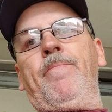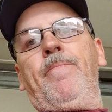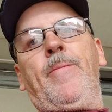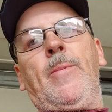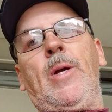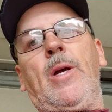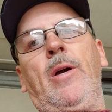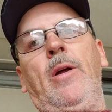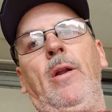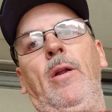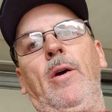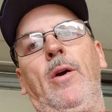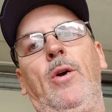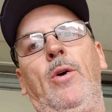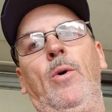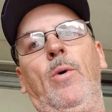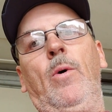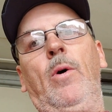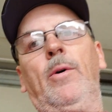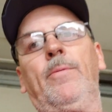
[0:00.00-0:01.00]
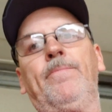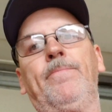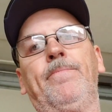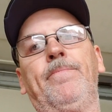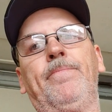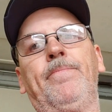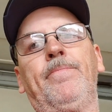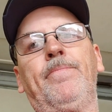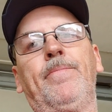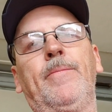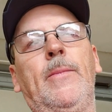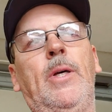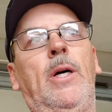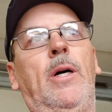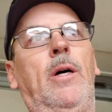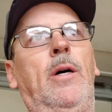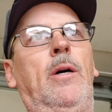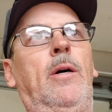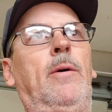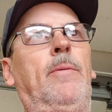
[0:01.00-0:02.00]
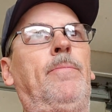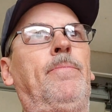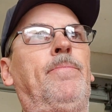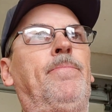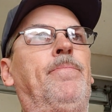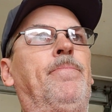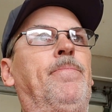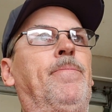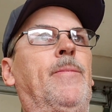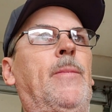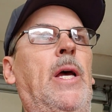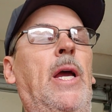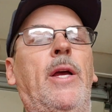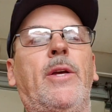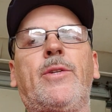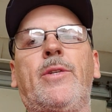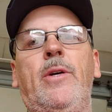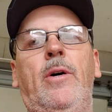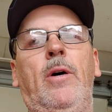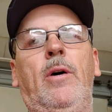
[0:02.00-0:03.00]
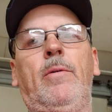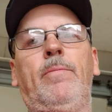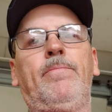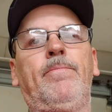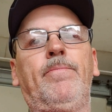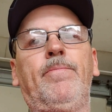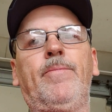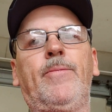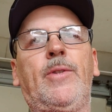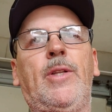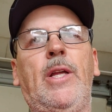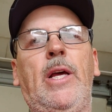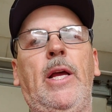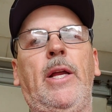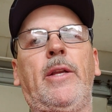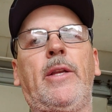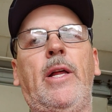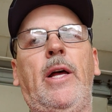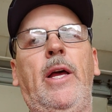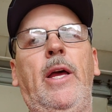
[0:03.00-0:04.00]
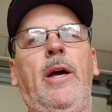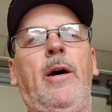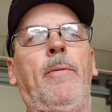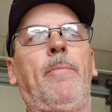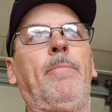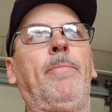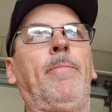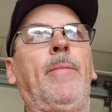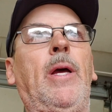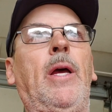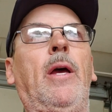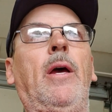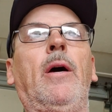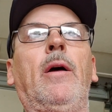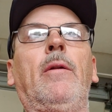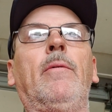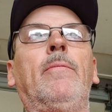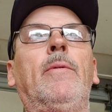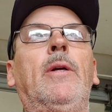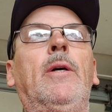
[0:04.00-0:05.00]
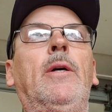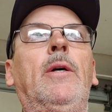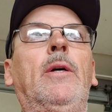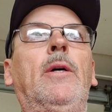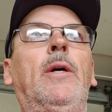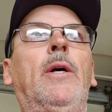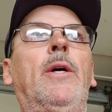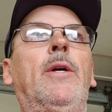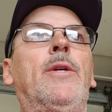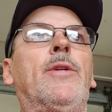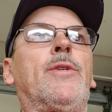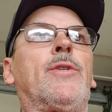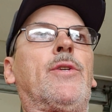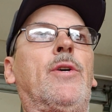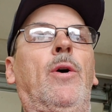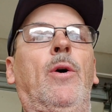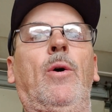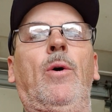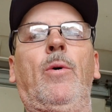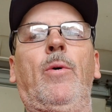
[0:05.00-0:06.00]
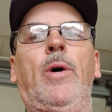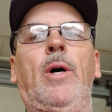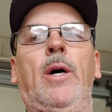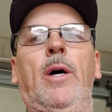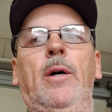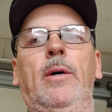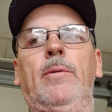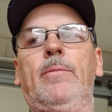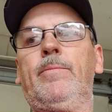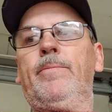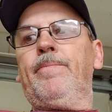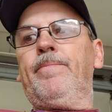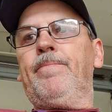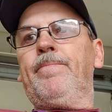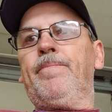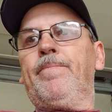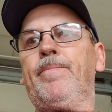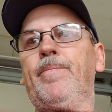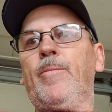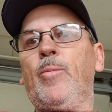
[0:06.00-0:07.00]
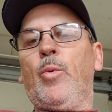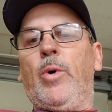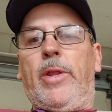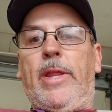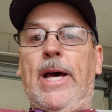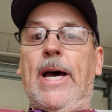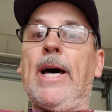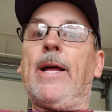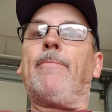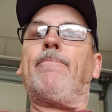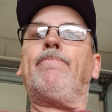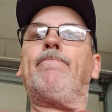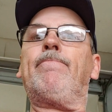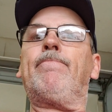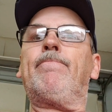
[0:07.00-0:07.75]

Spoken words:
going to look cool. Thanks to him. And so with that,